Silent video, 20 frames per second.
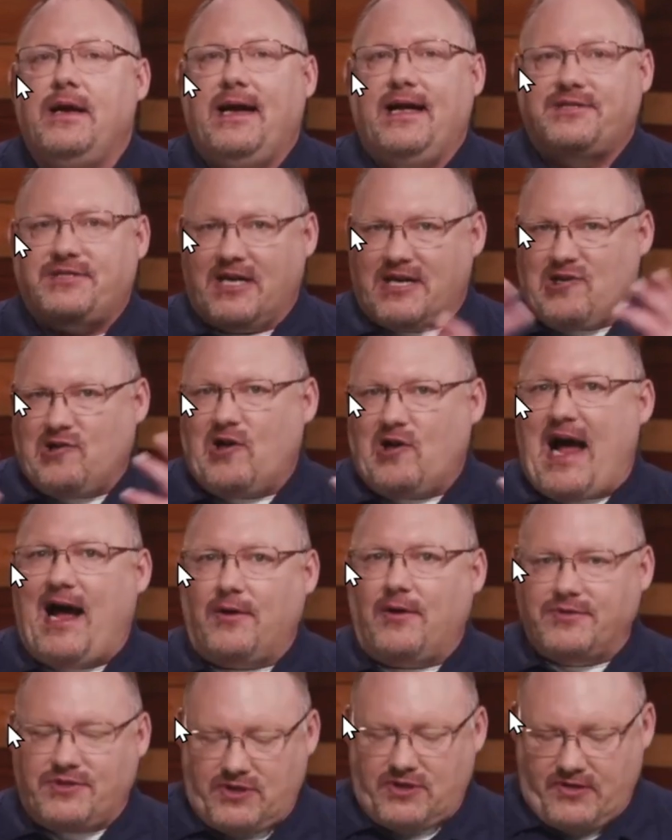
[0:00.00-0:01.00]
It's a
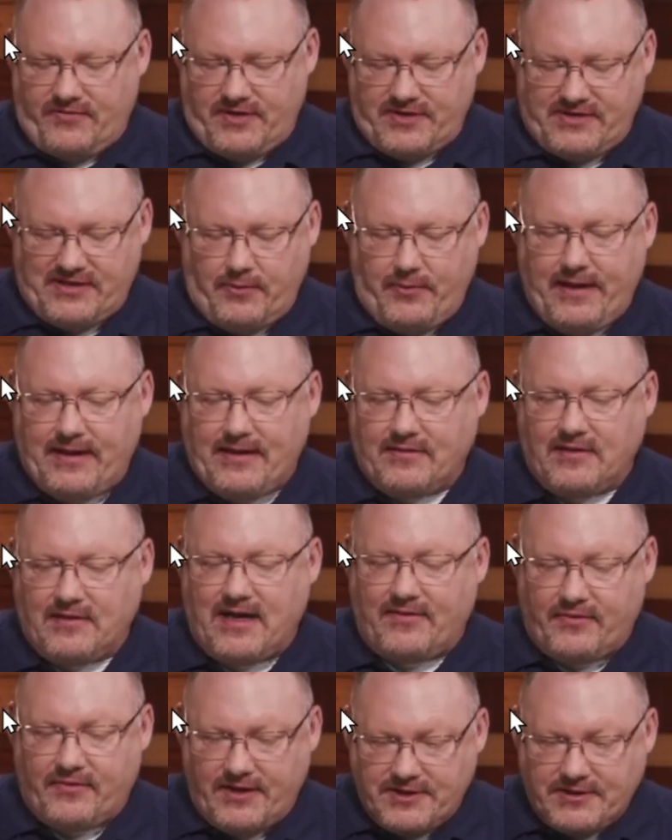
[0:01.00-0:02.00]
cloud service that we can
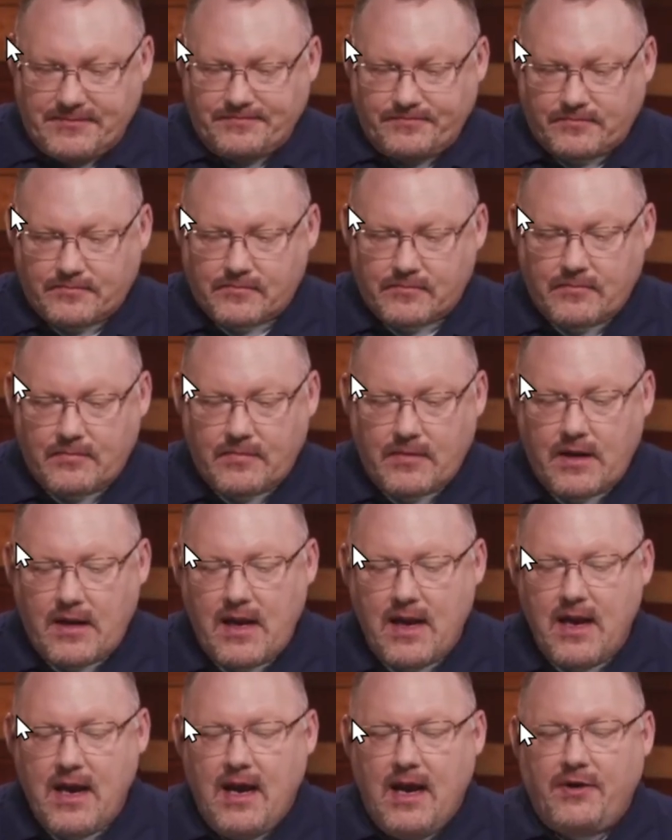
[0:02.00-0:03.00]
leverage.
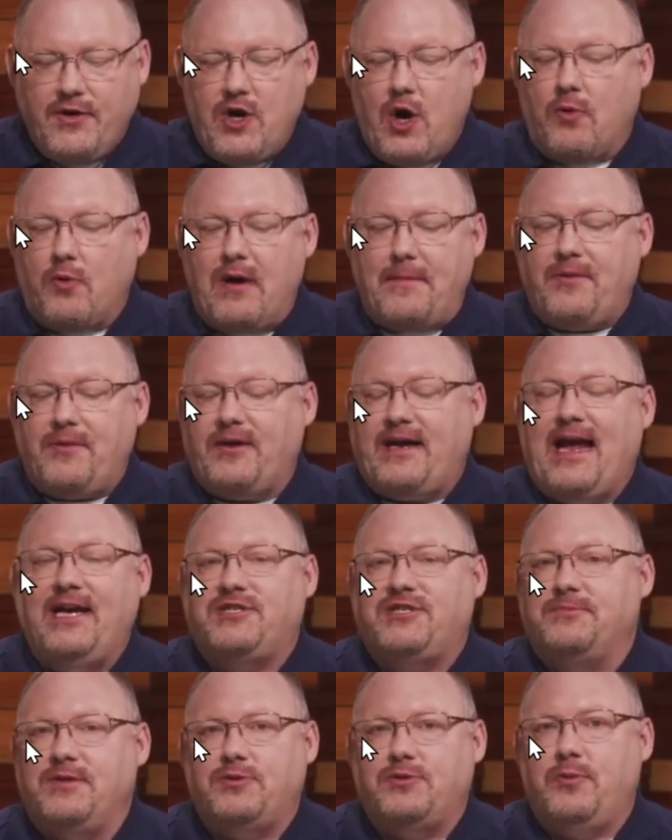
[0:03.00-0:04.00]
No
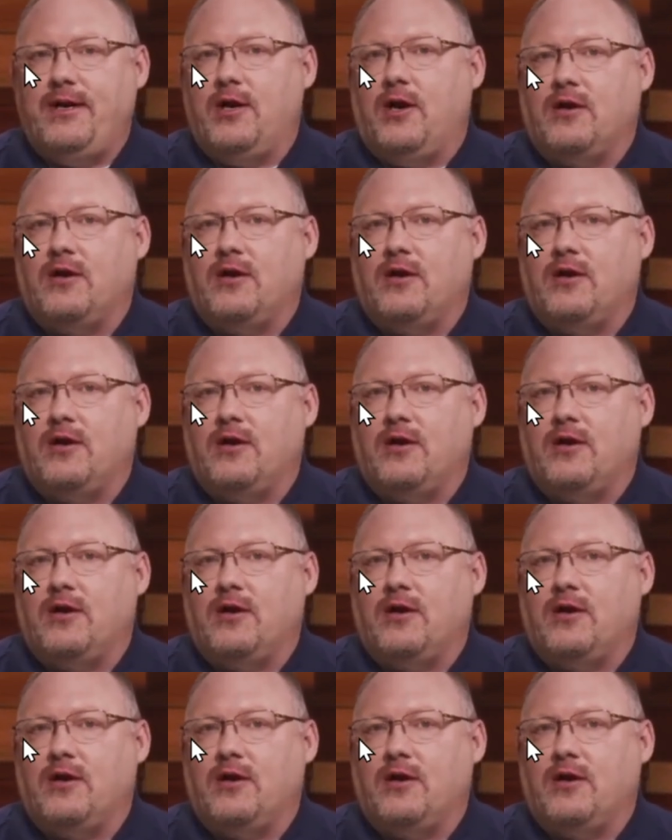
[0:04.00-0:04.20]
replication between